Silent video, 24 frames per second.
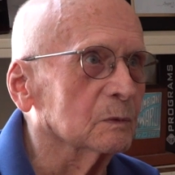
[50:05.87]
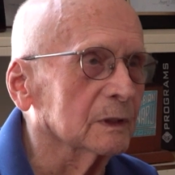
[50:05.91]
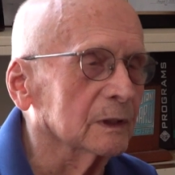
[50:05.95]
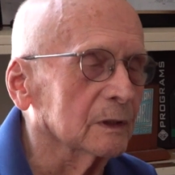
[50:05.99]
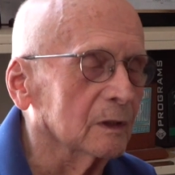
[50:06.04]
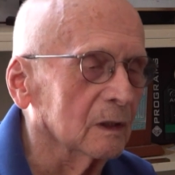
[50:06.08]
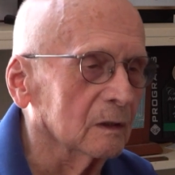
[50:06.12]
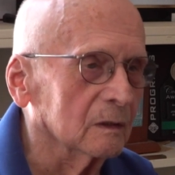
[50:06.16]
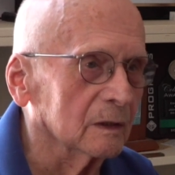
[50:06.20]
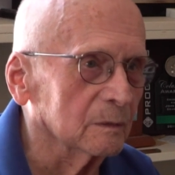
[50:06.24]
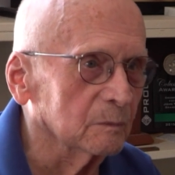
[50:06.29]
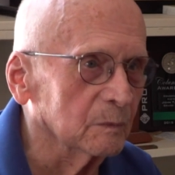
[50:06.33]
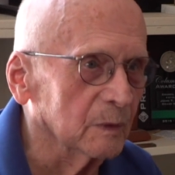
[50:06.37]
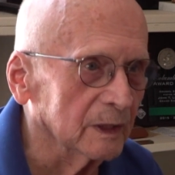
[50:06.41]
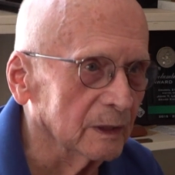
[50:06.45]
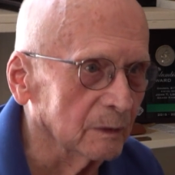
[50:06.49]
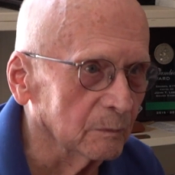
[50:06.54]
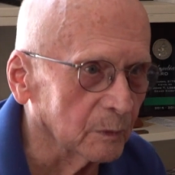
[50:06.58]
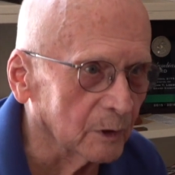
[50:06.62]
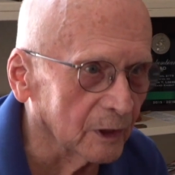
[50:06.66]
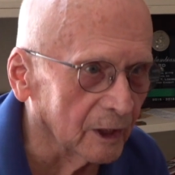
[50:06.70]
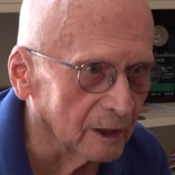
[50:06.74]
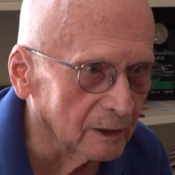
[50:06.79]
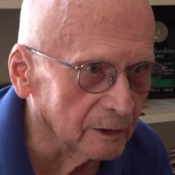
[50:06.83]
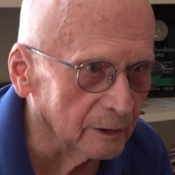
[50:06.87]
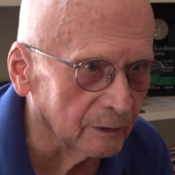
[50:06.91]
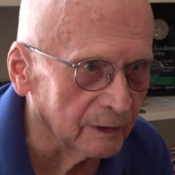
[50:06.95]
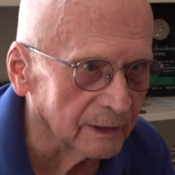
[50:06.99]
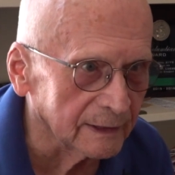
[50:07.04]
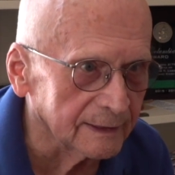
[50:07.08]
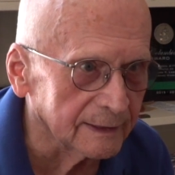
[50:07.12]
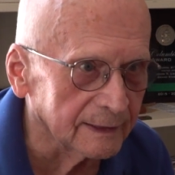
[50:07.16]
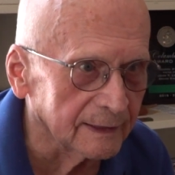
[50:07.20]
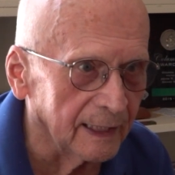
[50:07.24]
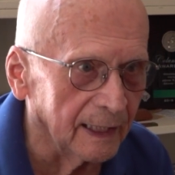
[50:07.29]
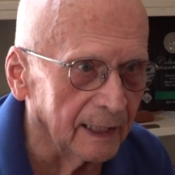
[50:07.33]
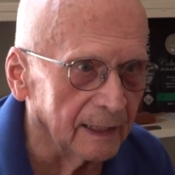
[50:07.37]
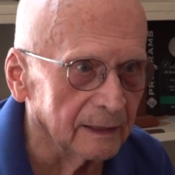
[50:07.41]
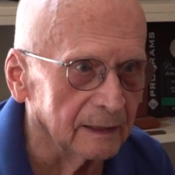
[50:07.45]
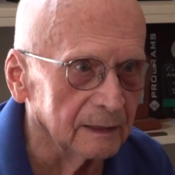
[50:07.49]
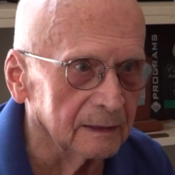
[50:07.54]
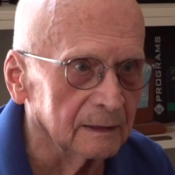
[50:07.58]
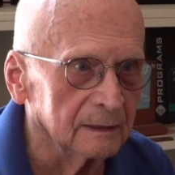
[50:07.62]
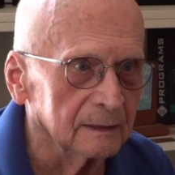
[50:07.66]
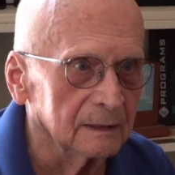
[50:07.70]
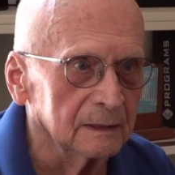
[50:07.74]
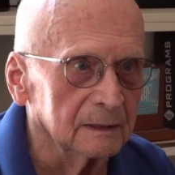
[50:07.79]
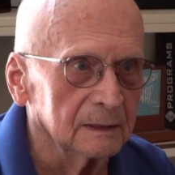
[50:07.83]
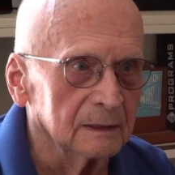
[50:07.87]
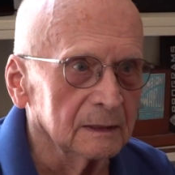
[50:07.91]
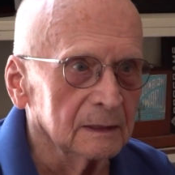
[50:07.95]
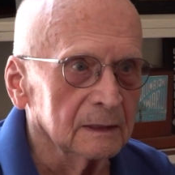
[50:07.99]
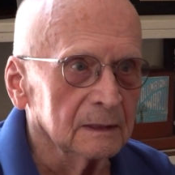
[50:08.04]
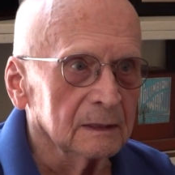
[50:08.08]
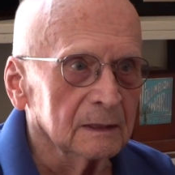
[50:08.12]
was when all the big progress started.